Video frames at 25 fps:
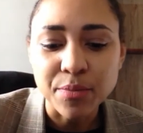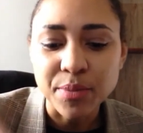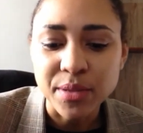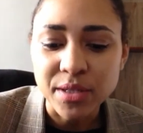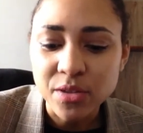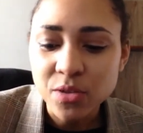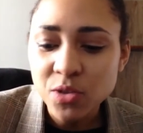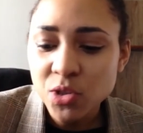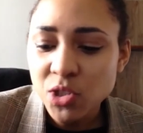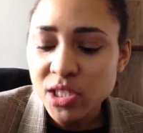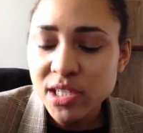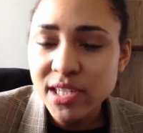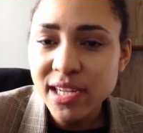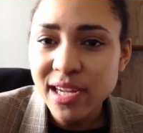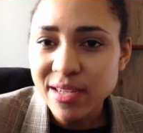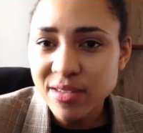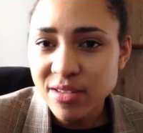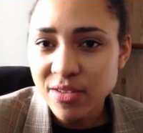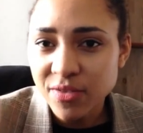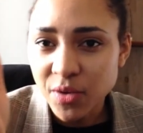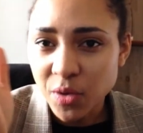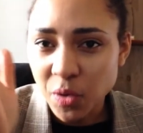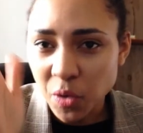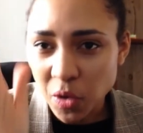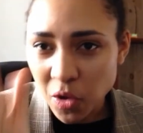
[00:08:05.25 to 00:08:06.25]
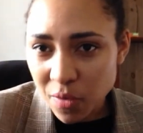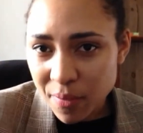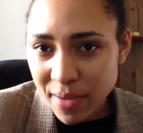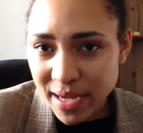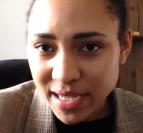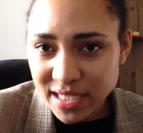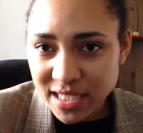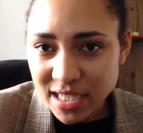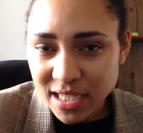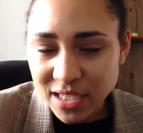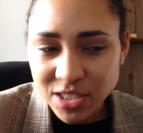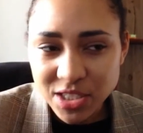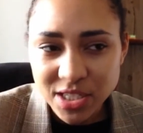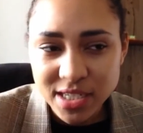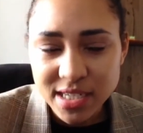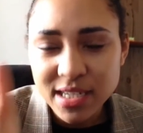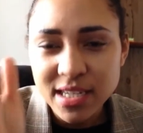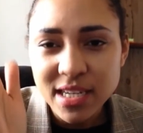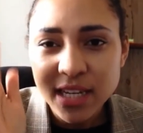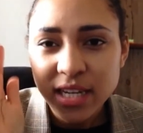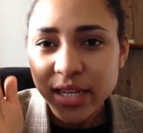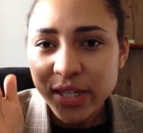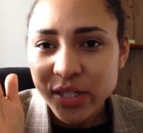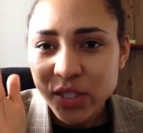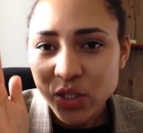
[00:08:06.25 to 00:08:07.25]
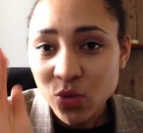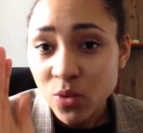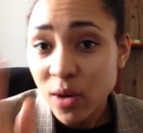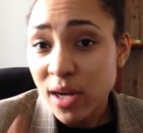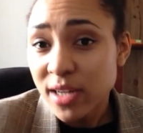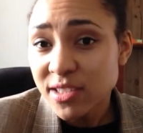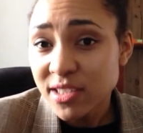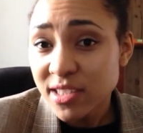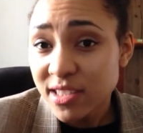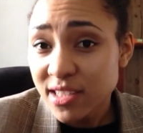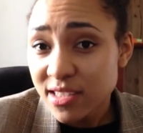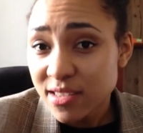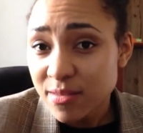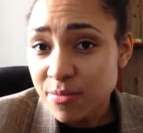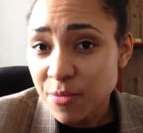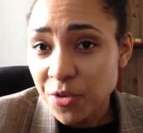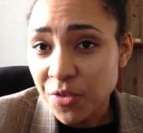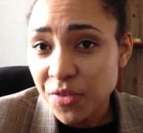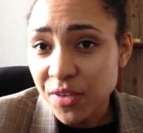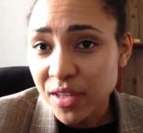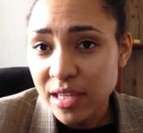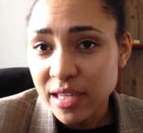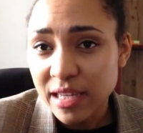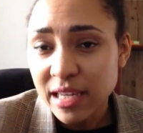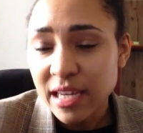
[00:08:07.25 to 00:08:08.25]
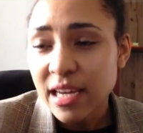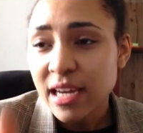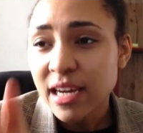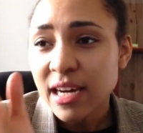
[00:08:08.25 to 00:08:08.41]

but usually I devote all my attention to watching this movie.